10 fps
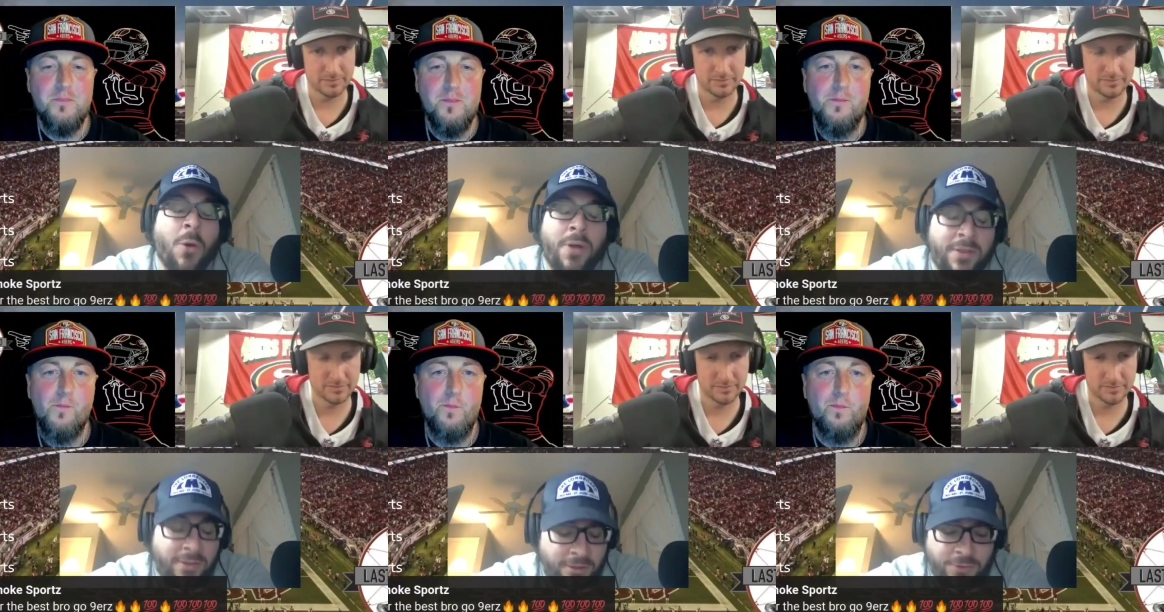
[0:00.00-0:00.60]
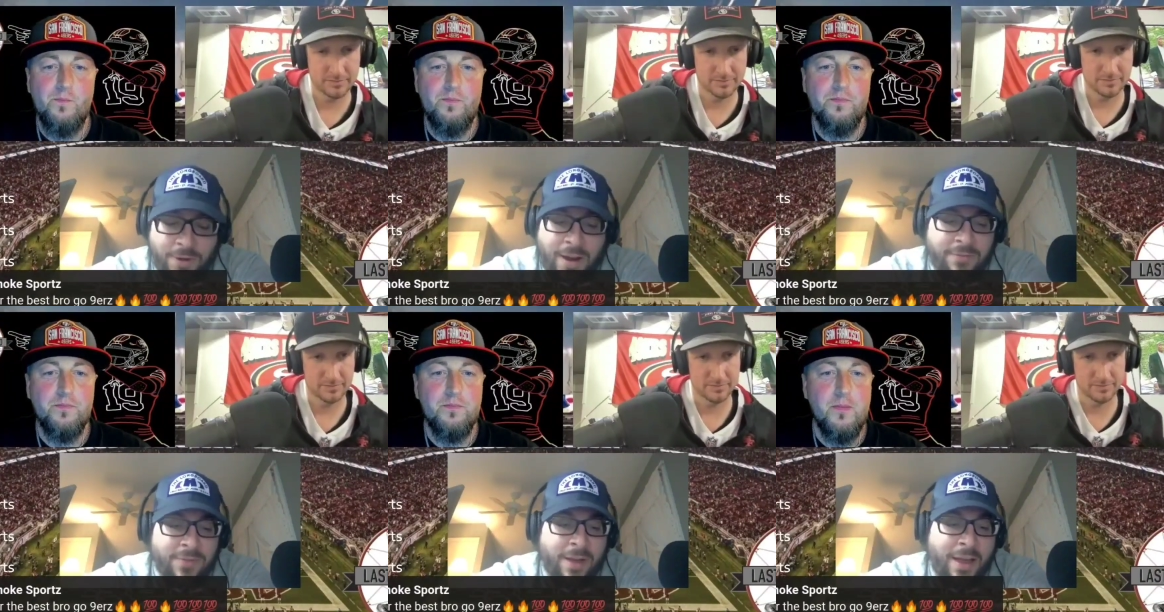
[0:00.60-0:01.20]
Speaker 1: going into the
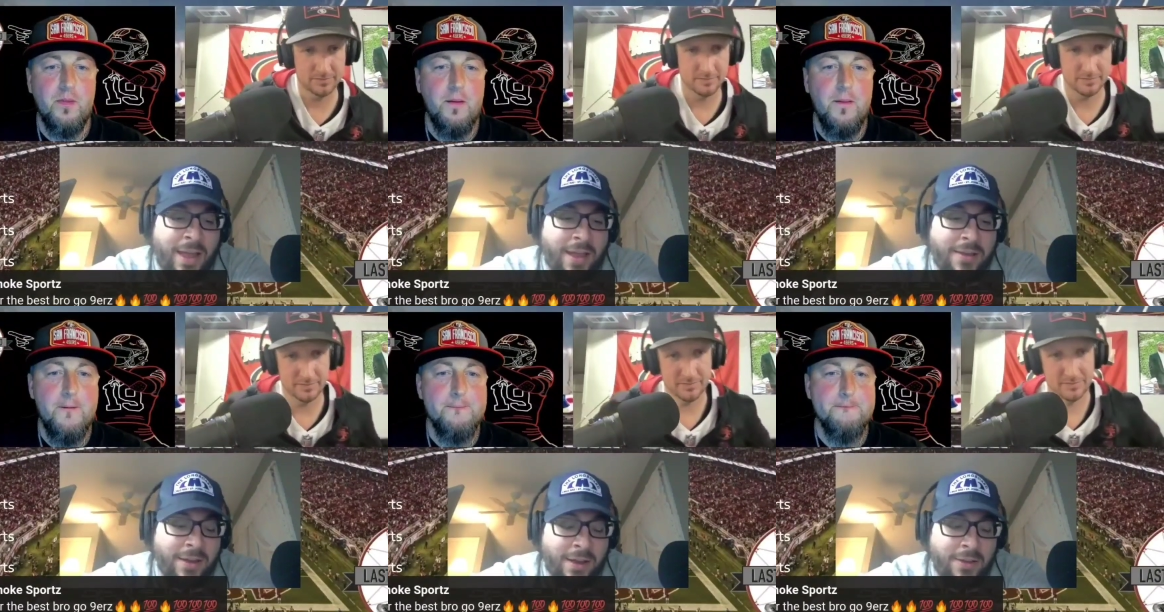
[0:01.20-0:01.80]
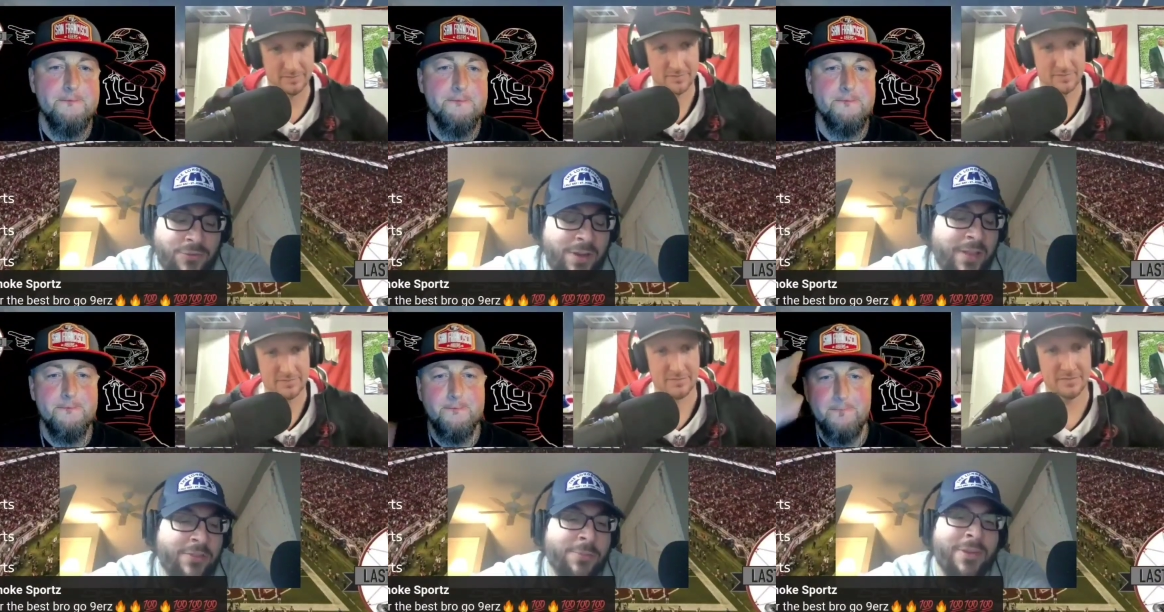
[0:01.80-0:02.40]
draft, I had uh,
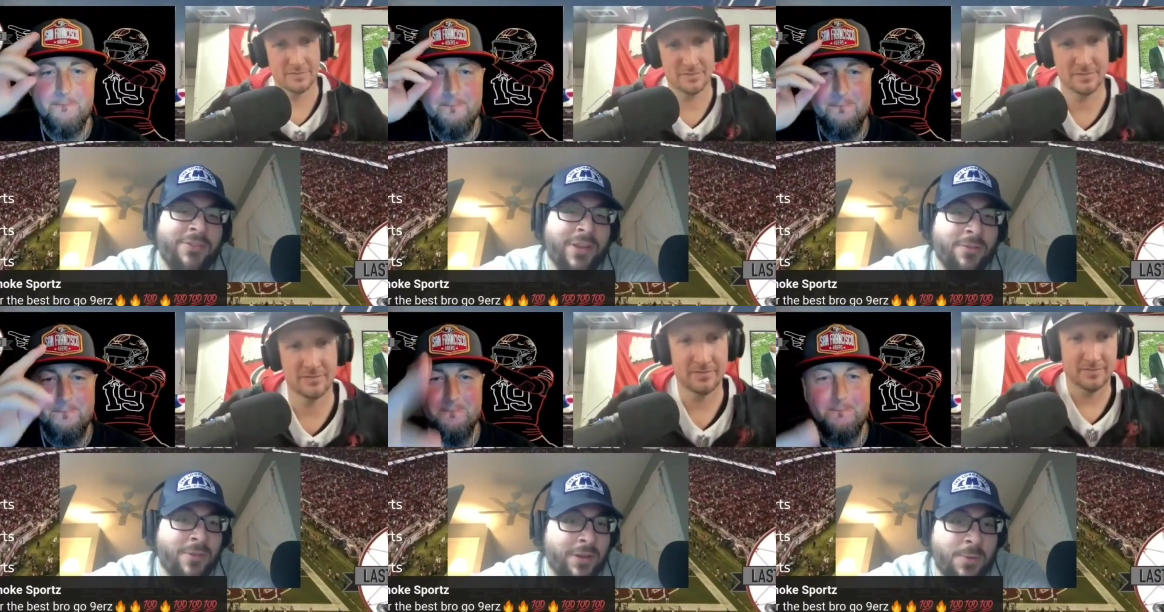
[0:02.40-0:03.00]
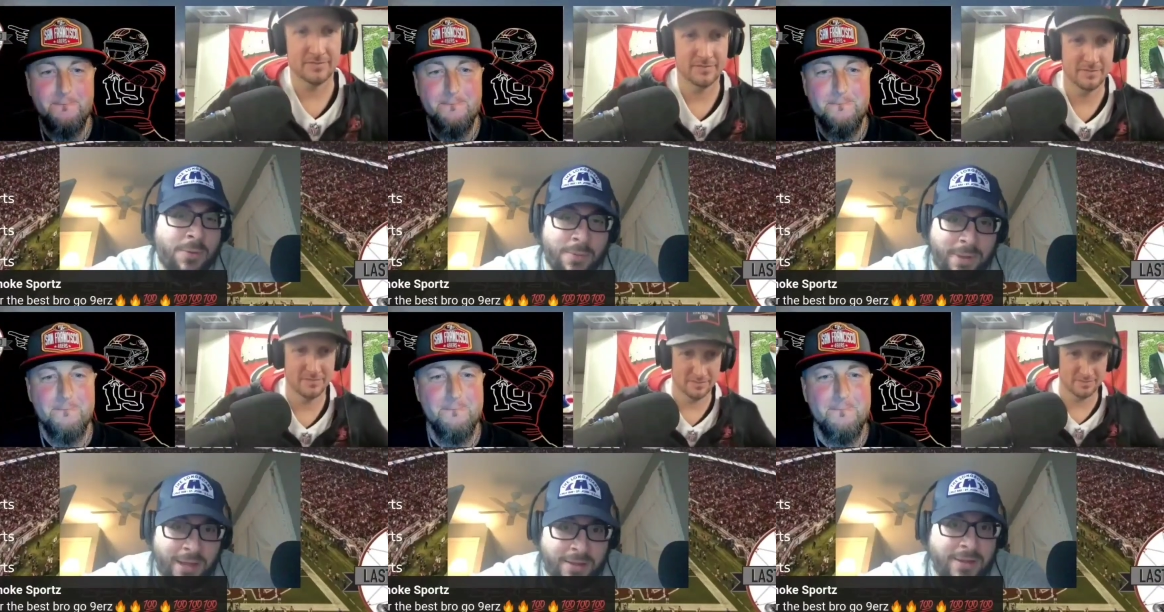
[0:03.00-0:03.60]
Trey Lance as my second ranked
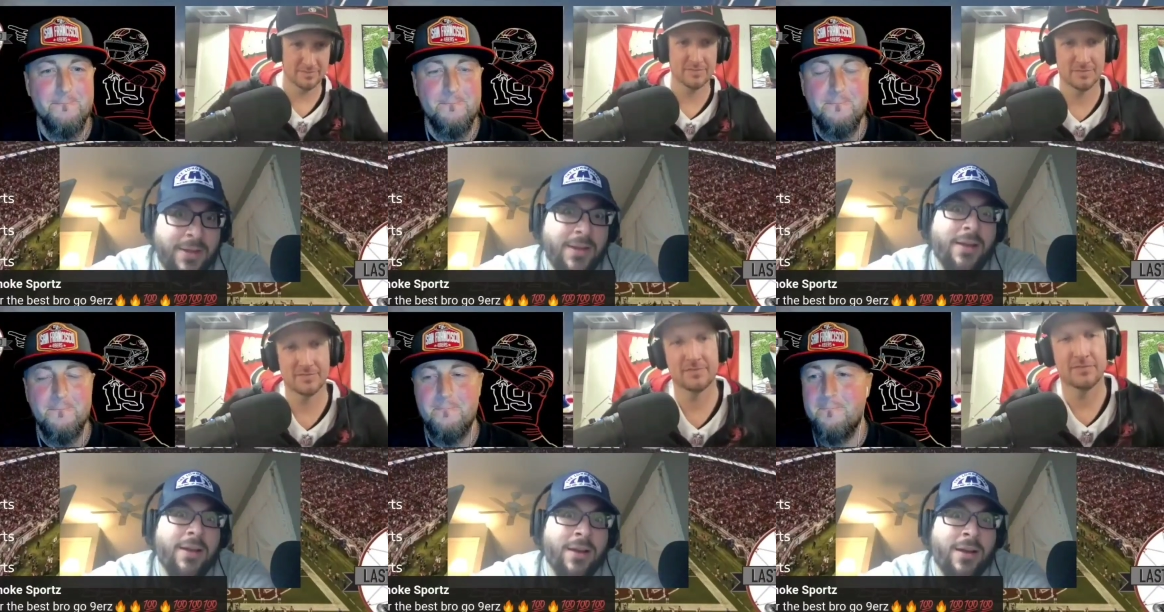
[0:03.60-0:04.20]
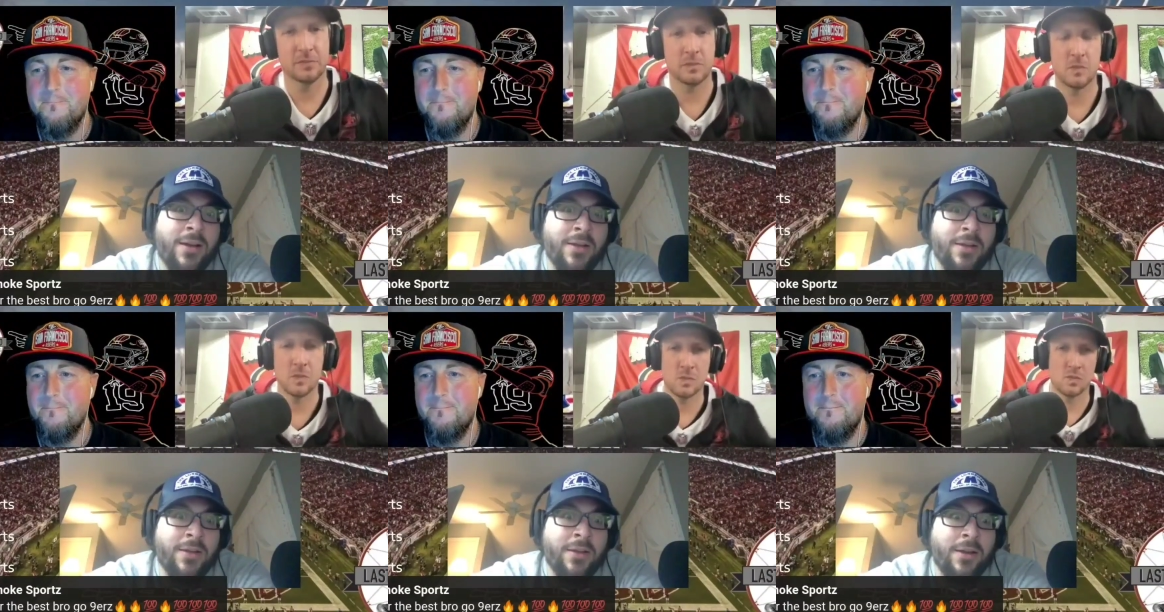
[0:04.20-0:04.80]
quarterback uh,
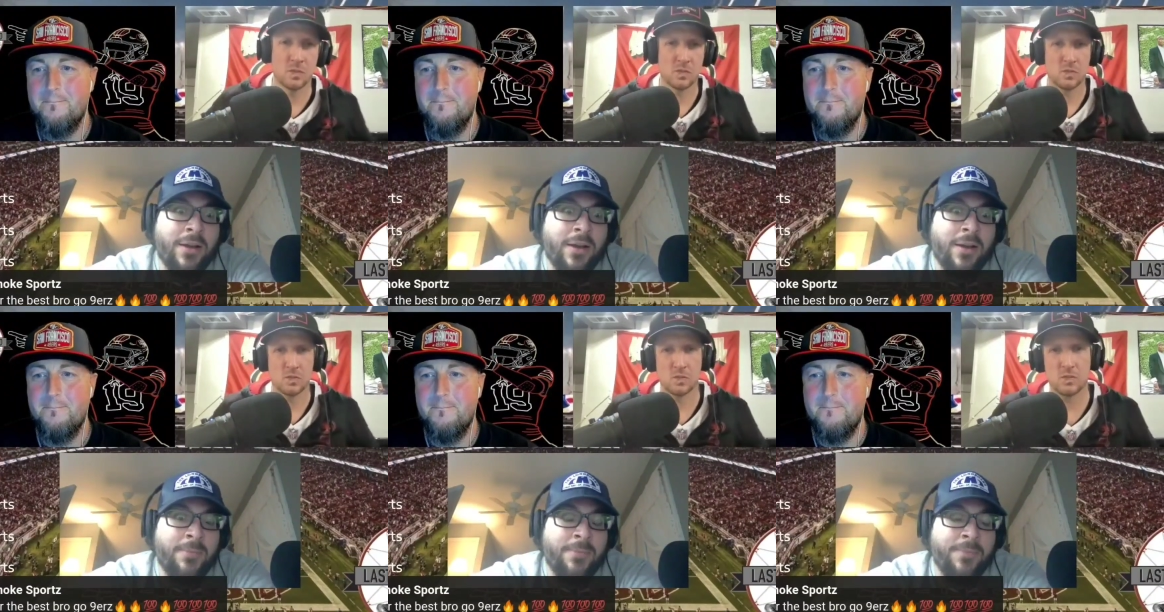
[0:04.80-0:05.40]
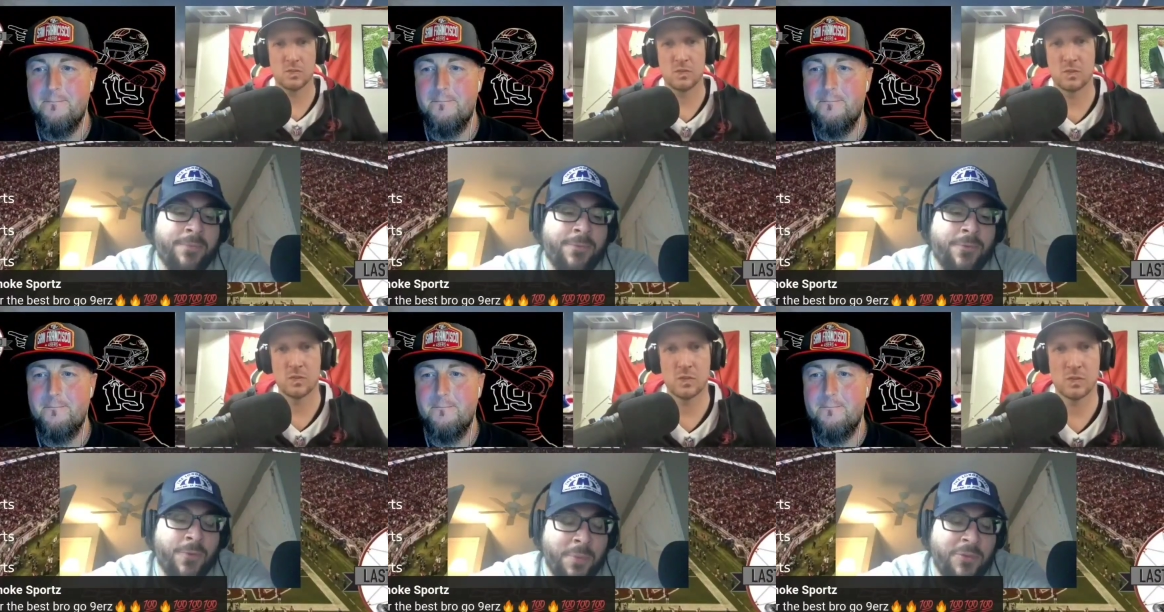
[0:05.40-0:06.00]
uh,
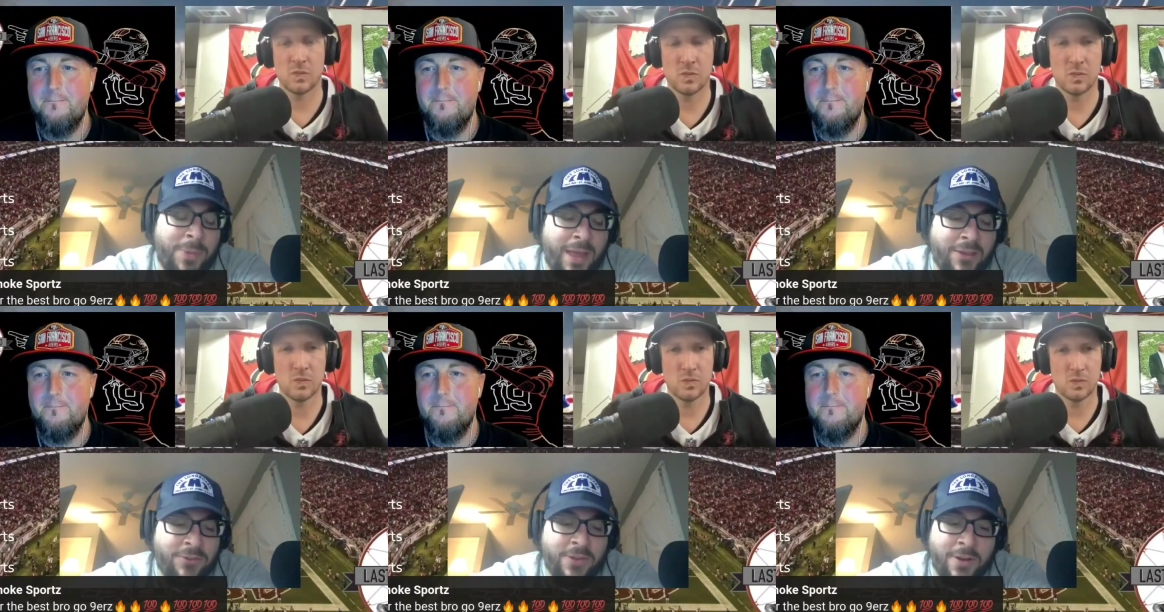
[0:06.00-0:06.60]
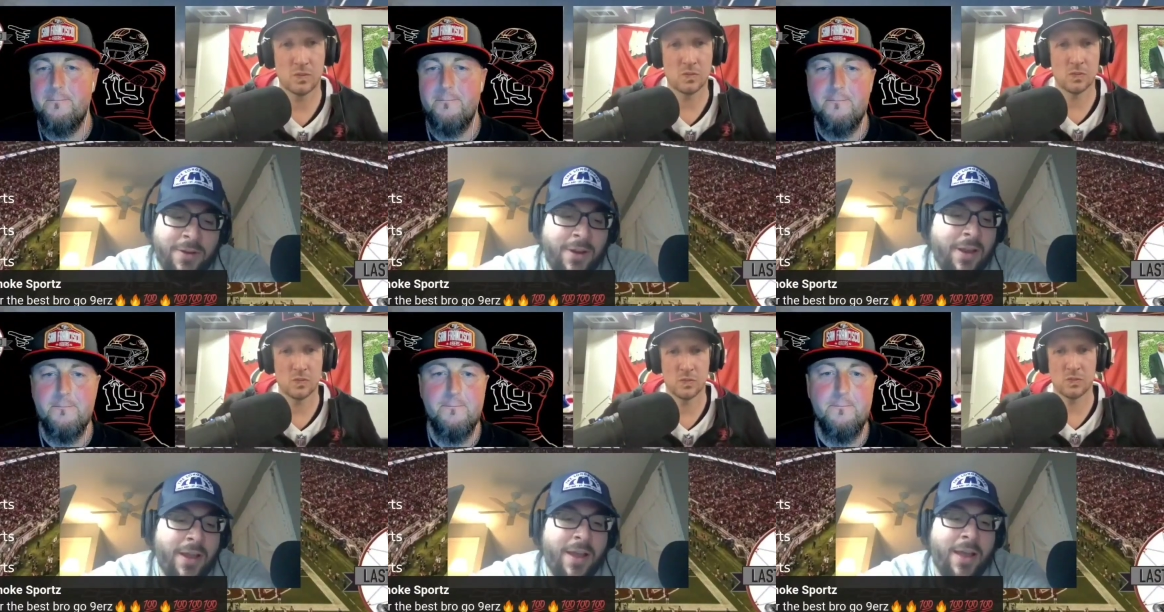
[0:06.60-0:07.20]
from this past
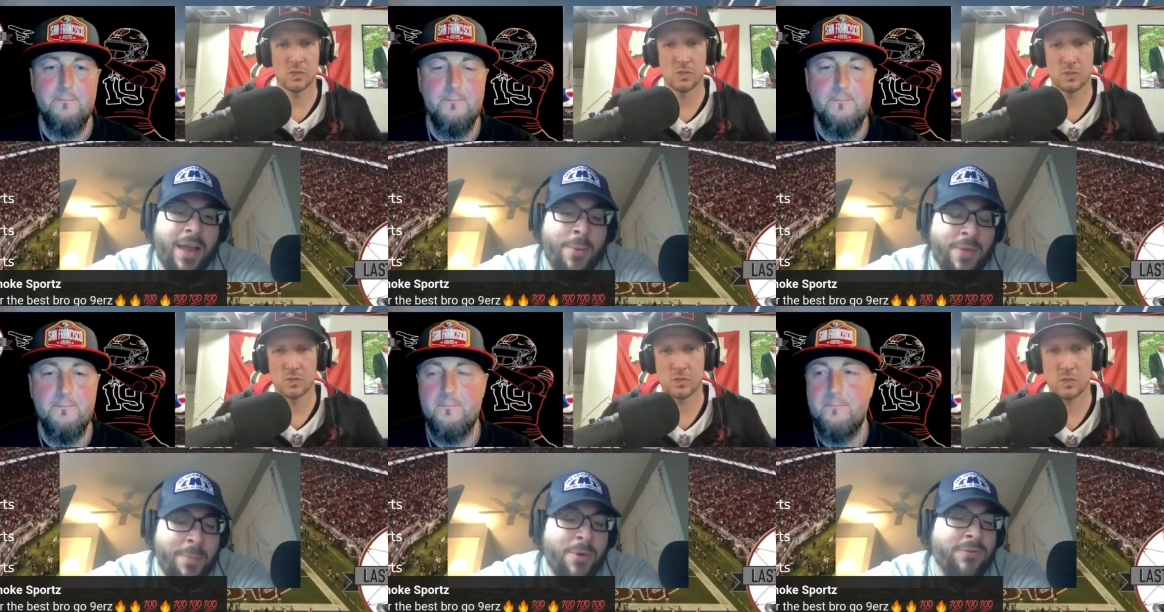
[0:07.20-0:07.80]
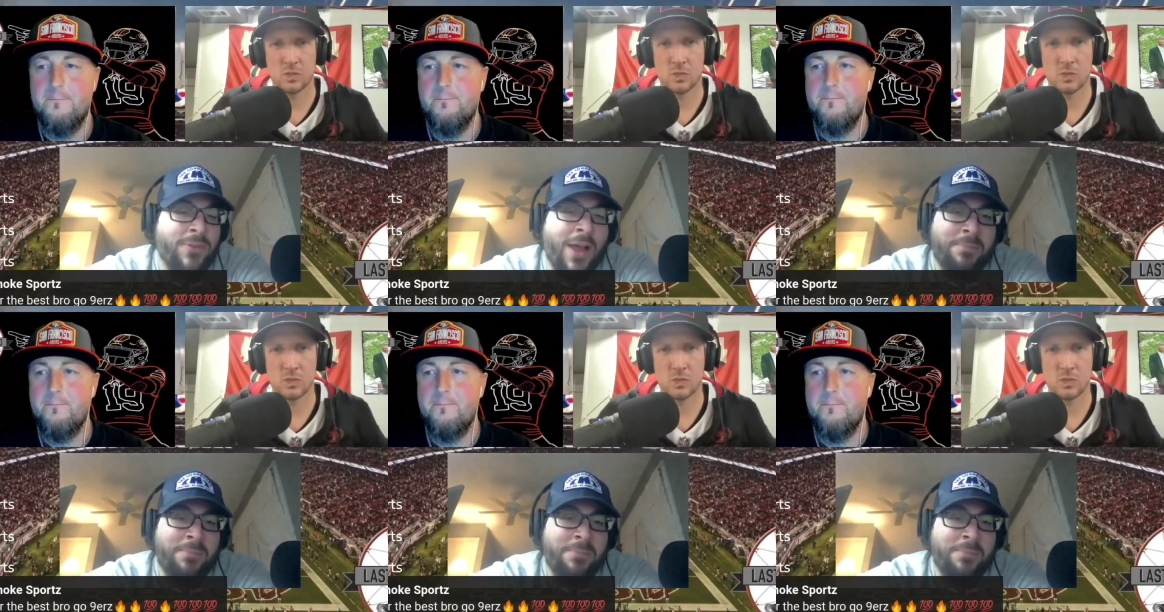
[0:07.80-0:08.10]
year. And when they moved